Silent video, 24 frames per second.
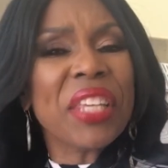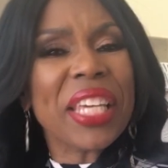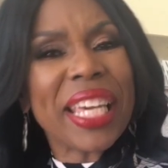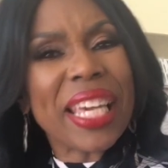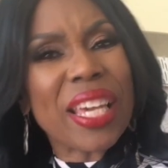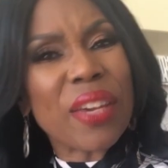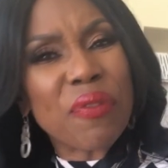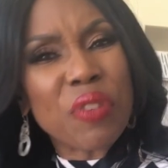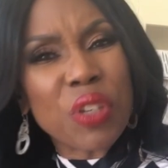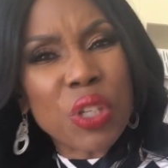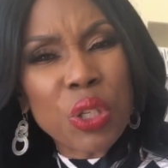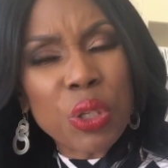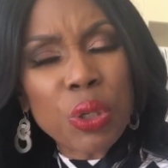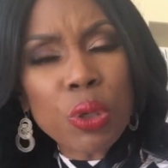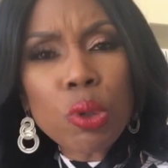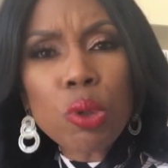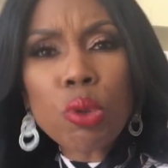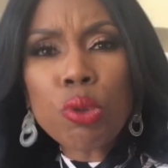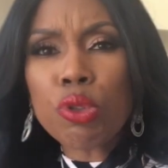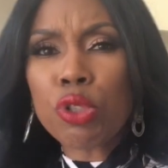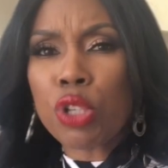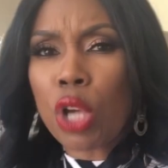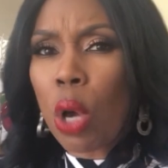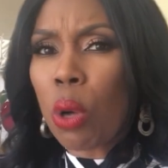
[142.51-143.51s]
If
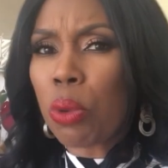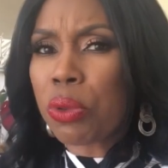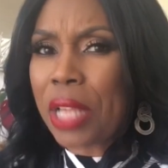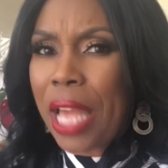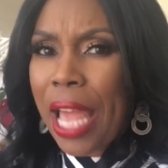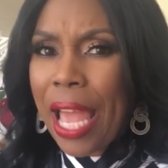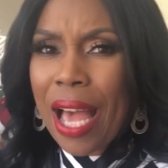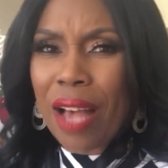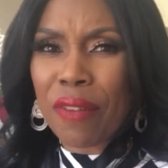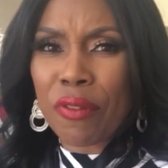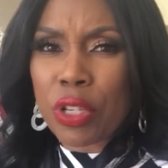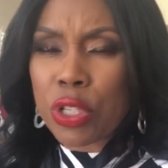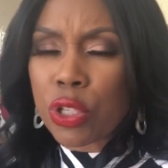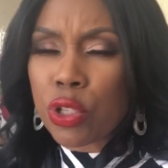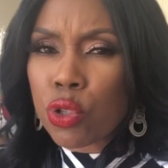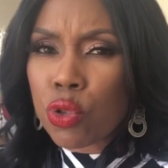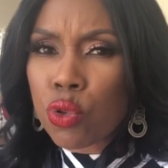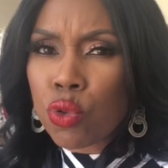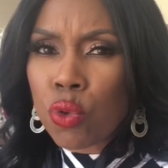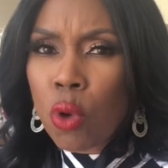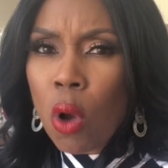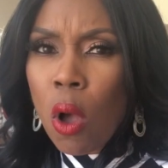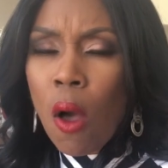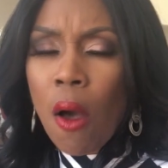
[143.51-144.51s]
you don't have a
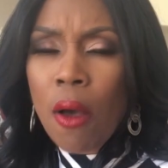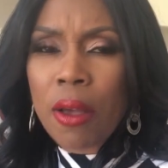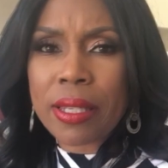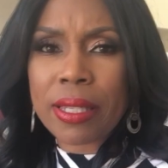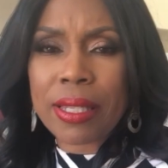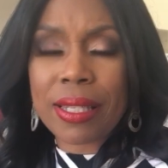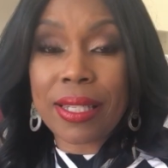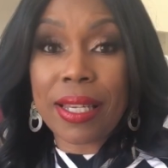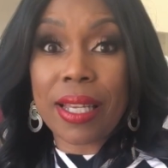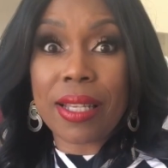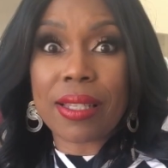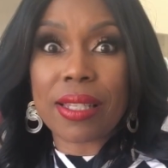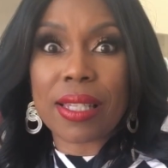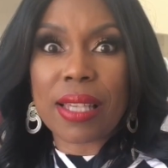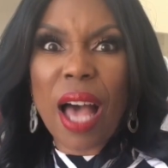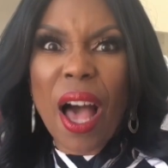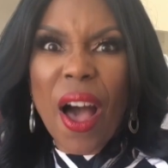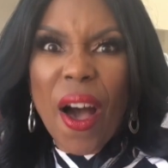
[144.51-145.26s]
strong sense